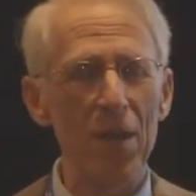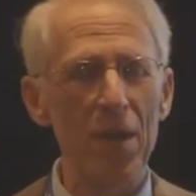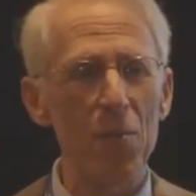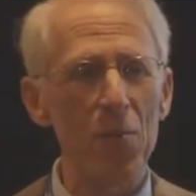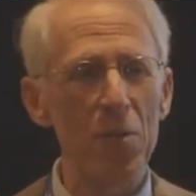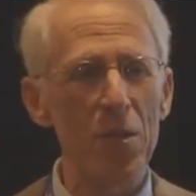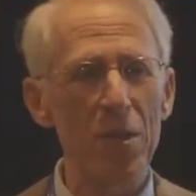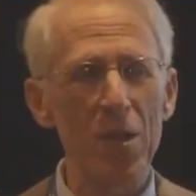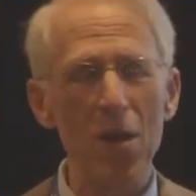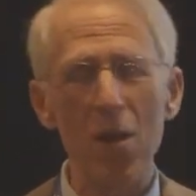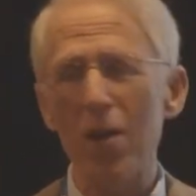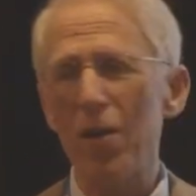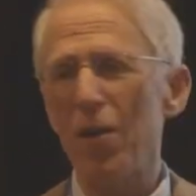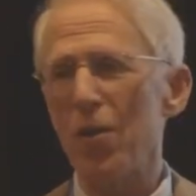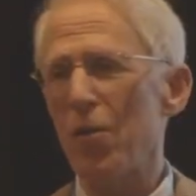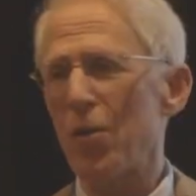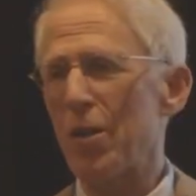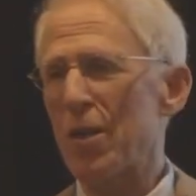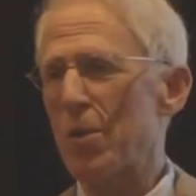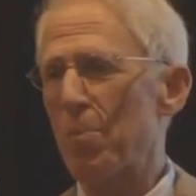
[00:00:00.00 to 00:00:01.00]
he was
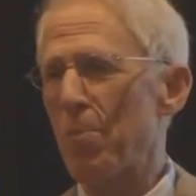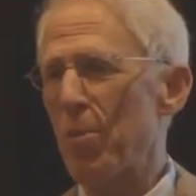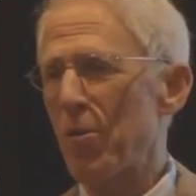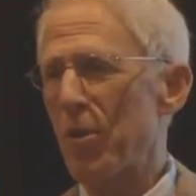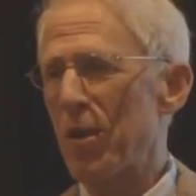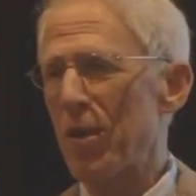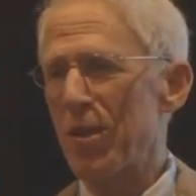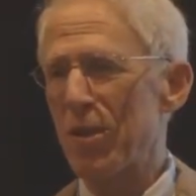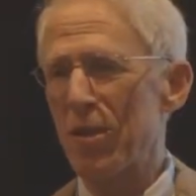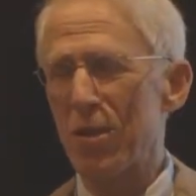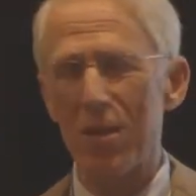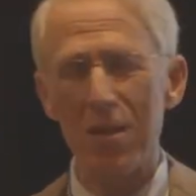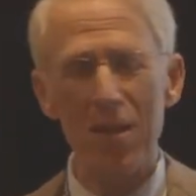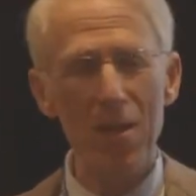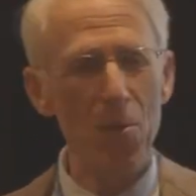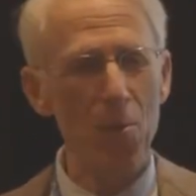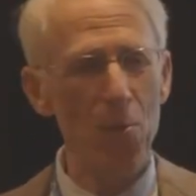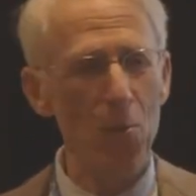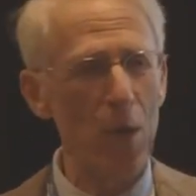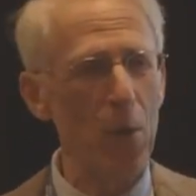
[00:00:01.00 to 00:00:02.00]
starting to experience
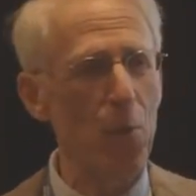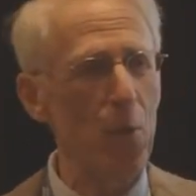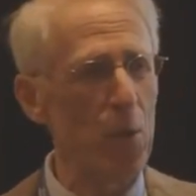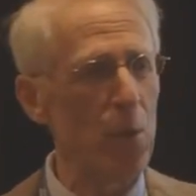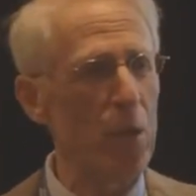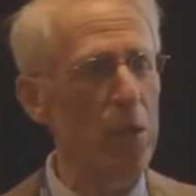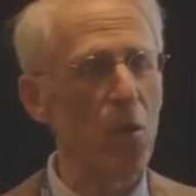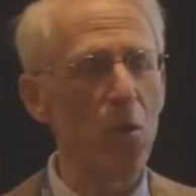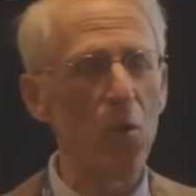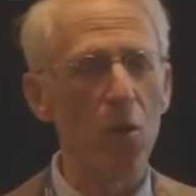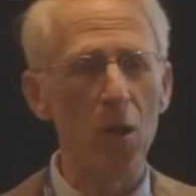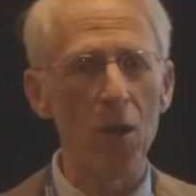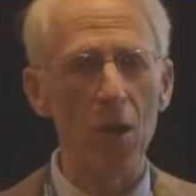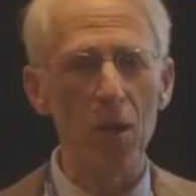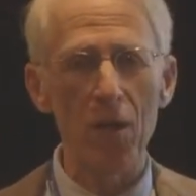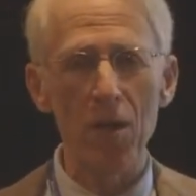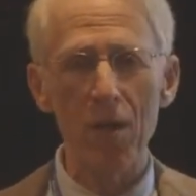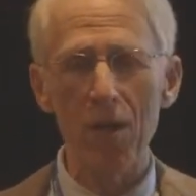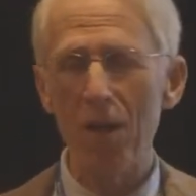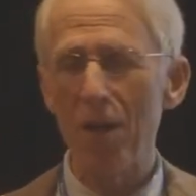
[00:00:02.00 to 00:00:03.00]
what we would
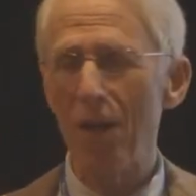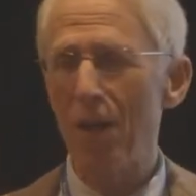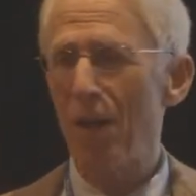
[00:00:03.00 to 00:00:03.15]
call